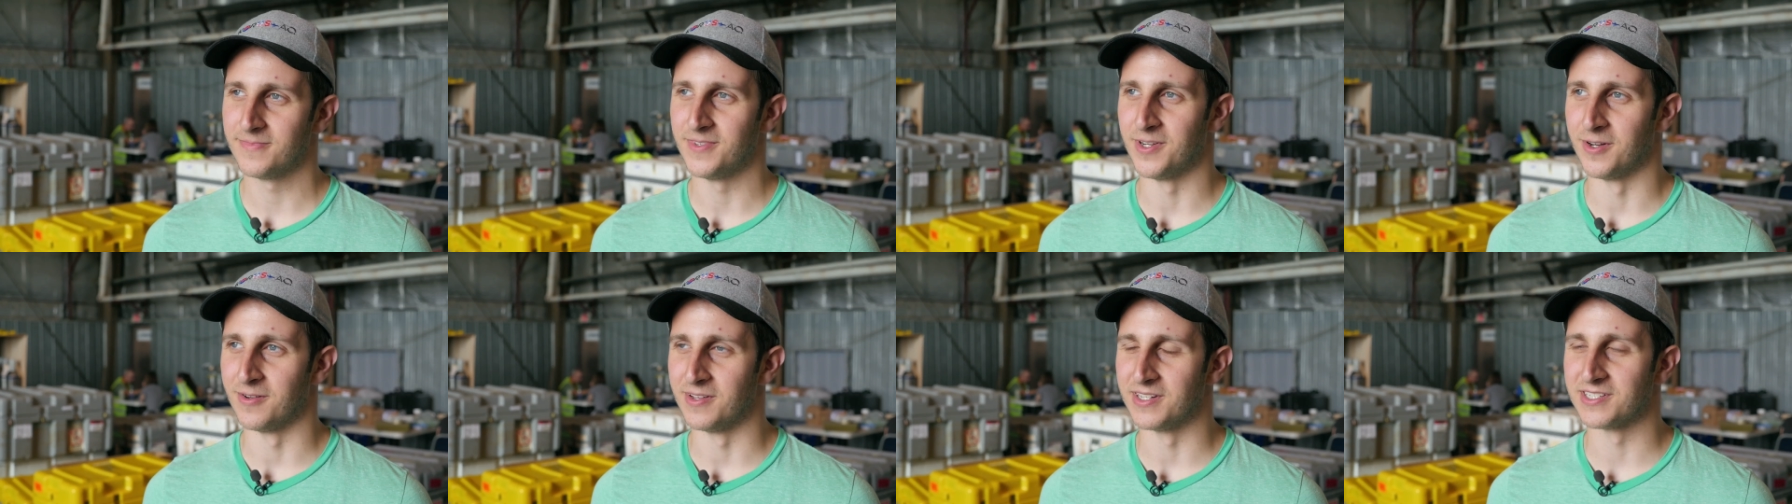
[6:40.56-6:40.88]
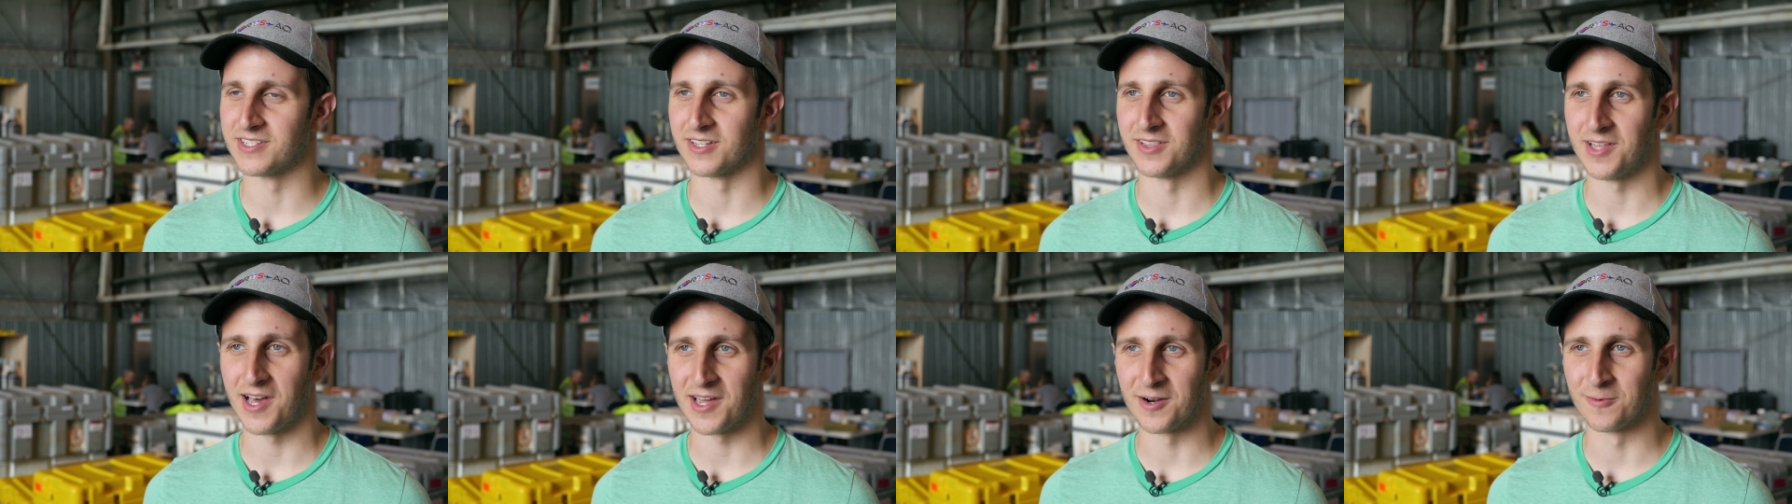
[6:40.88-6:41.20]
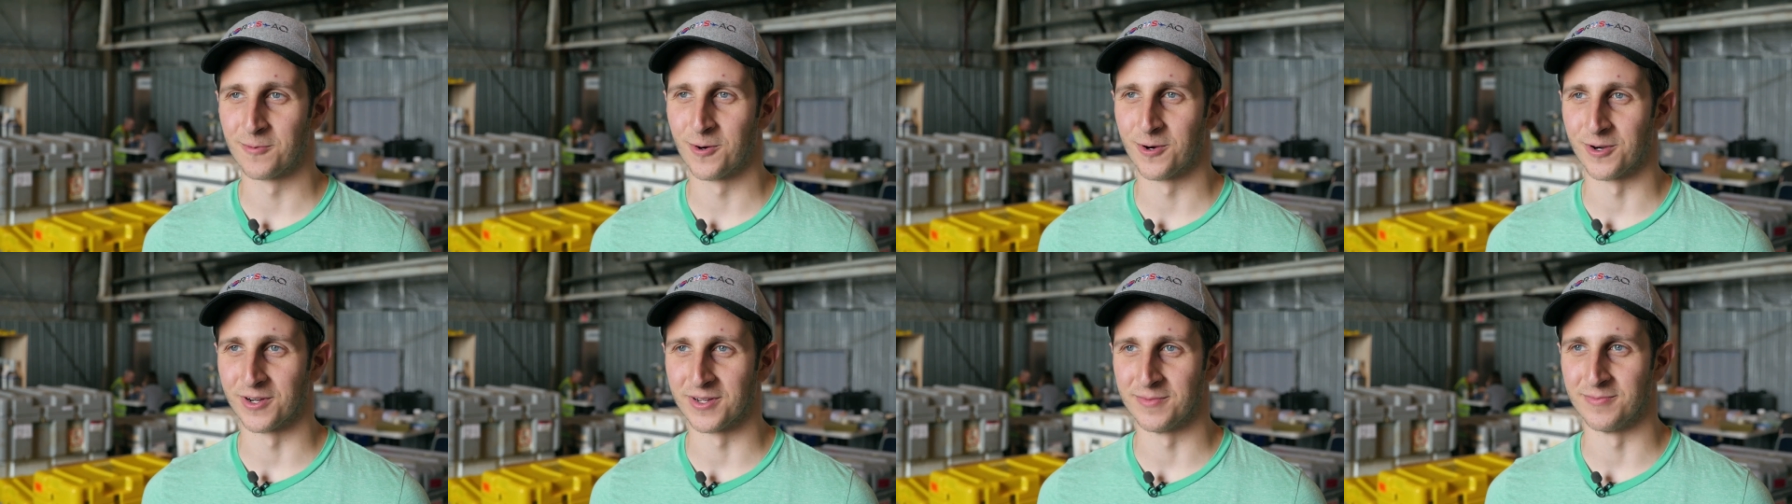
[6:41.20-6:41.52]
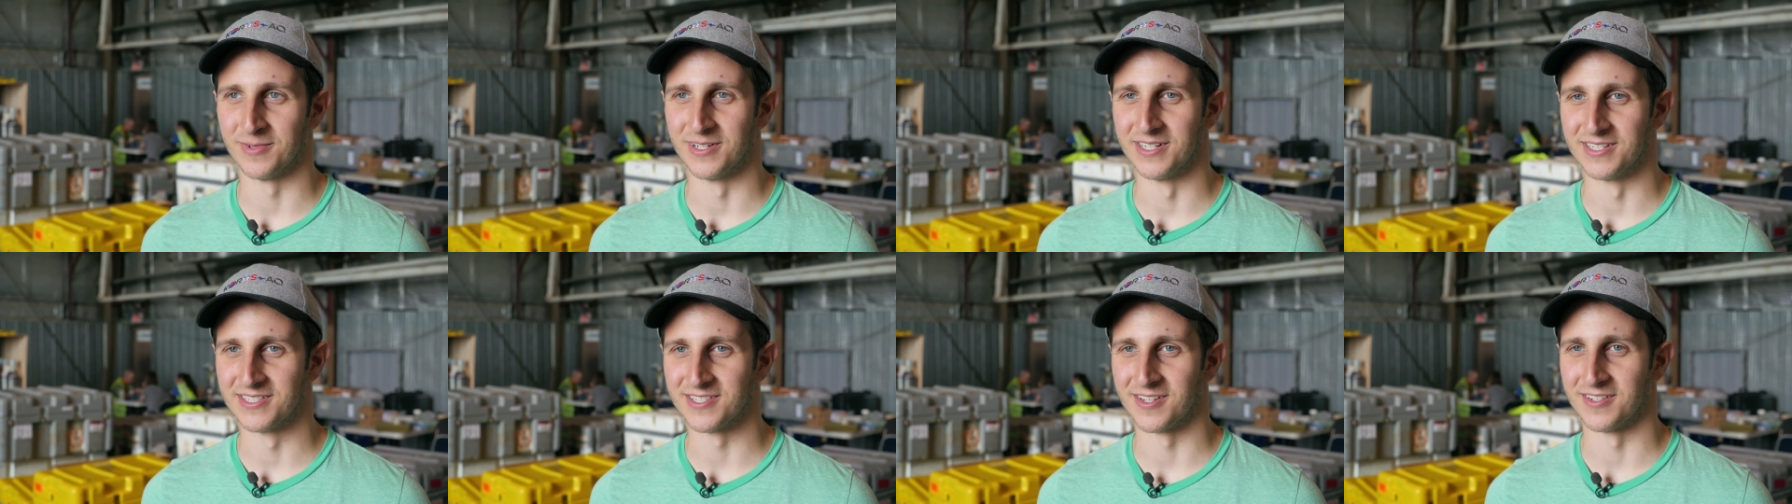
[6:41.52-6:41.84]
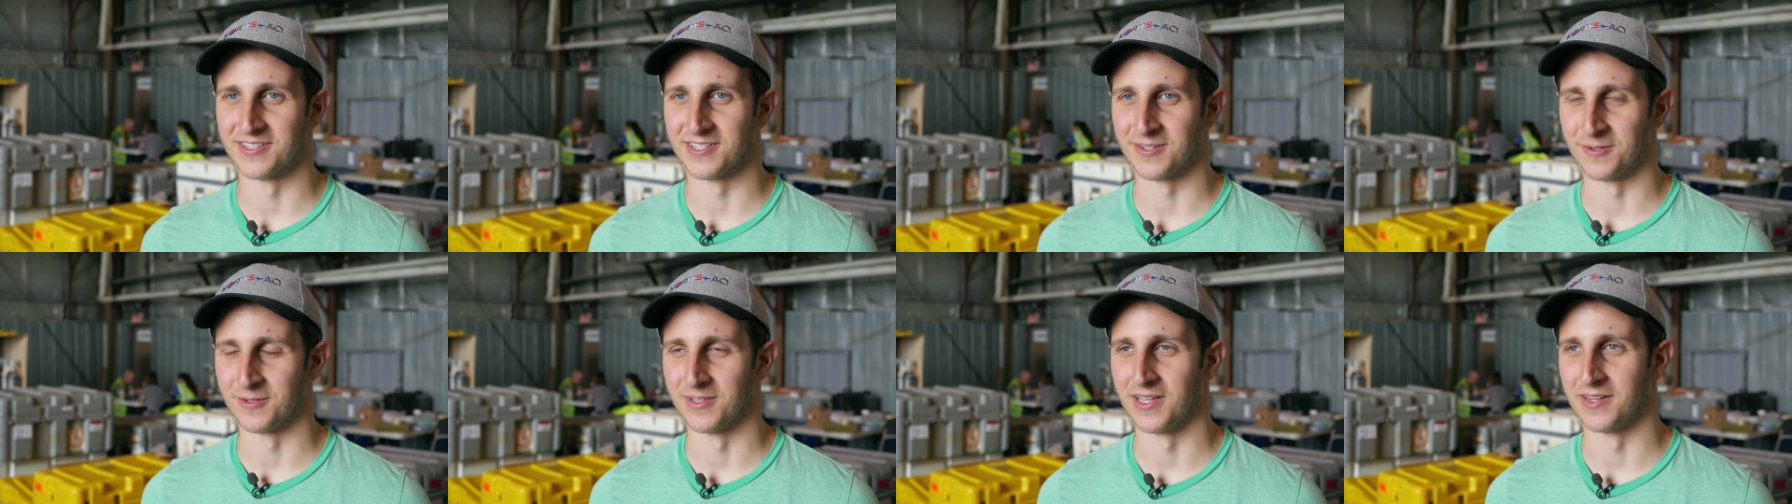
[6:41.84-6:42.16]
You know, it's a lot of work, but it's
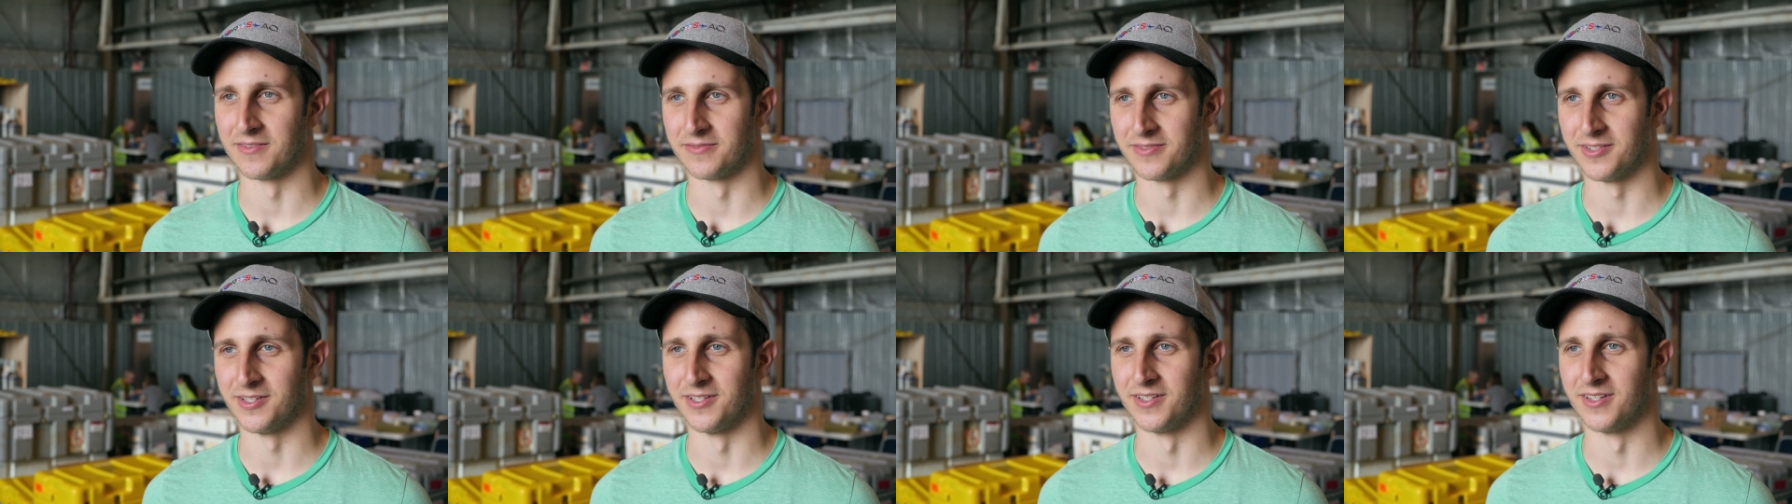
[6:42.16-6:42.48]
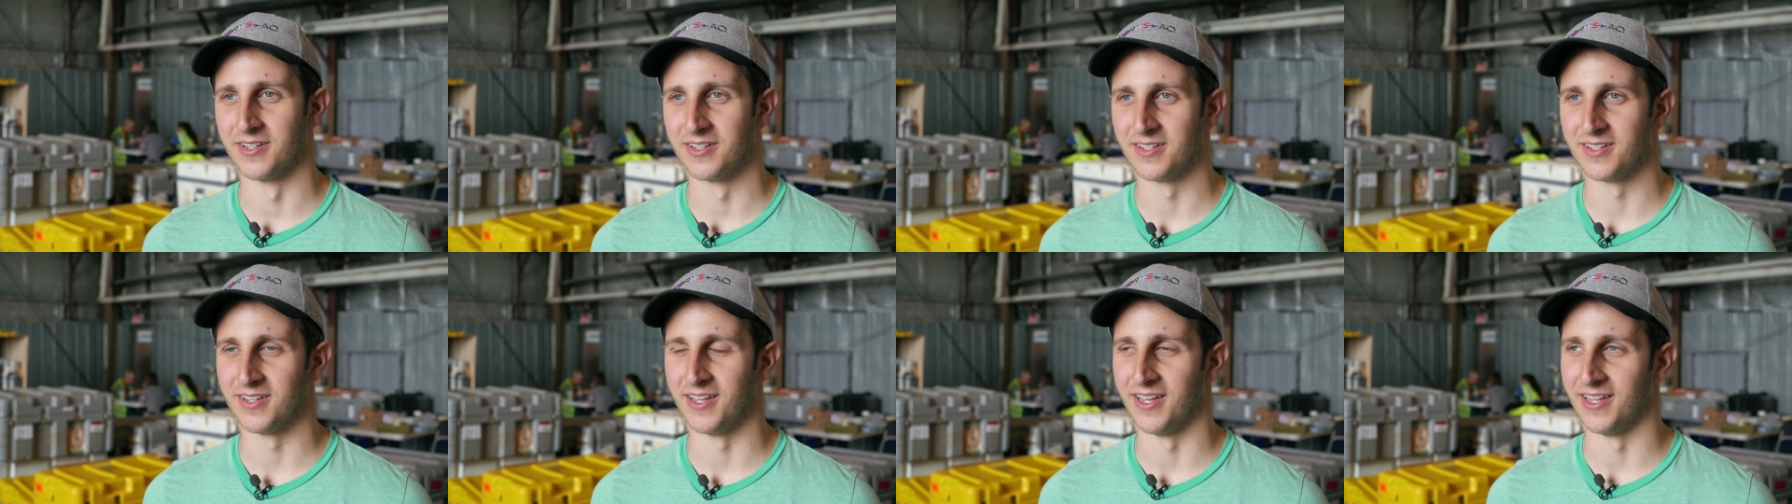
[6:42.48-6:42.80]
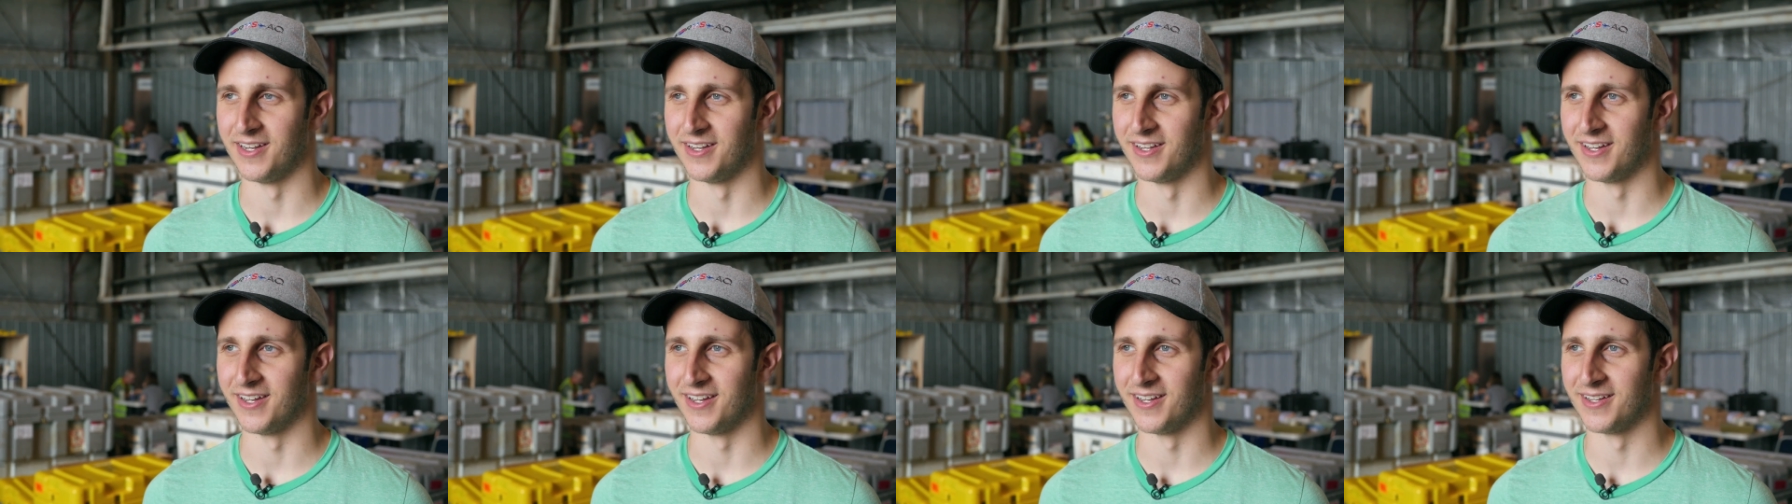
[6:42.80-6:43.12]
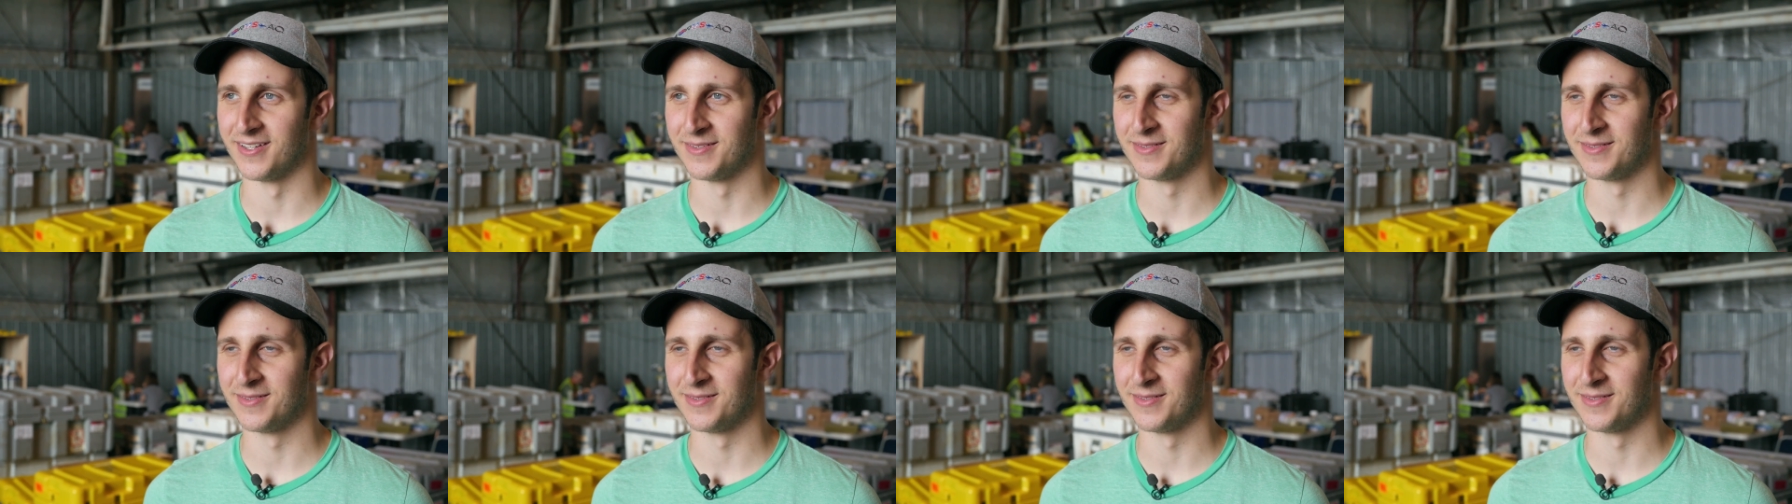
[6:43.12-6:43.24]
also a lot of fun, and